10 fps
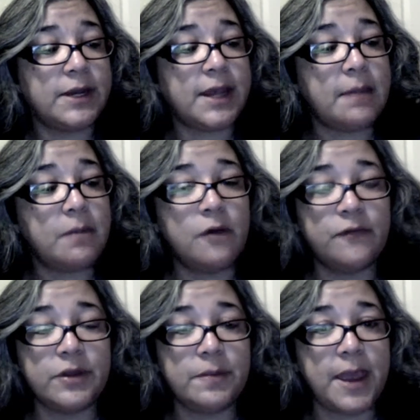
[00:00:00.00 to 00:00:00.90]
he came home
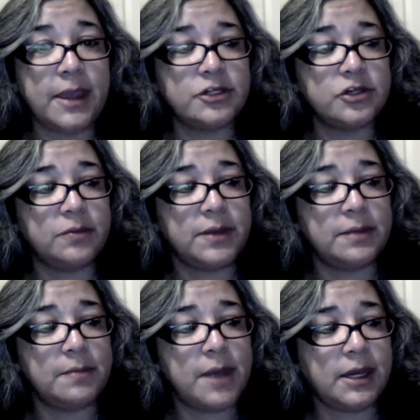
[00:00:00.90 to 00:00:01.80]
from the bank and showed me
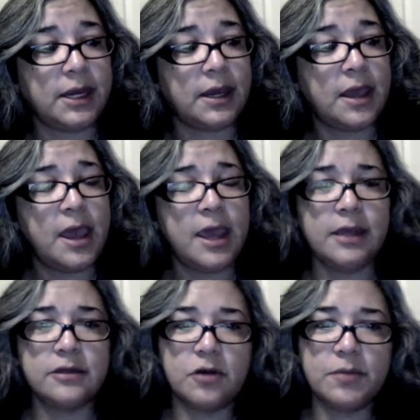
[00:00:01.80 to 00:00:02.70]
the money.
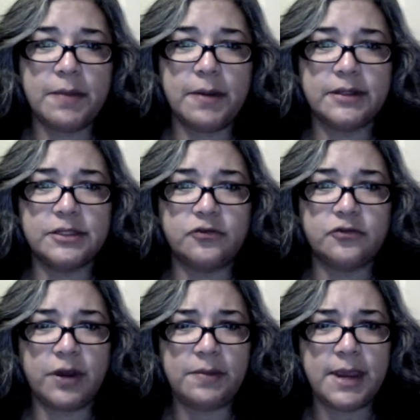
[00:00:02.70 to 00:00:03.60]
He told me about this
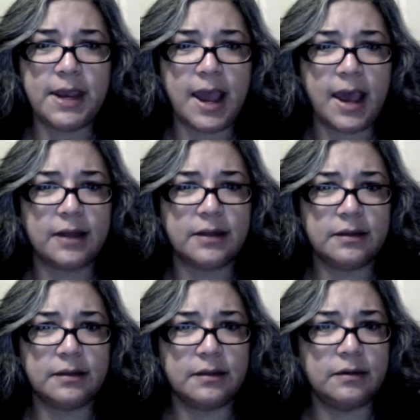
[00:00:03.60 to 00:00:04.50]
dream he had
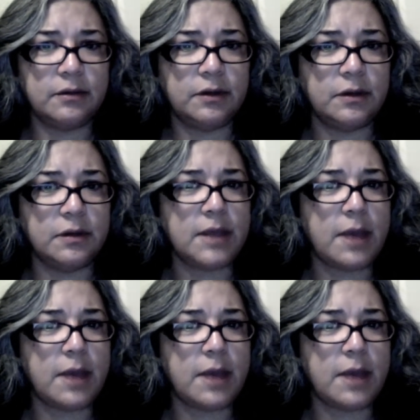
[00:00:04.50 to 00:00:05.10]
that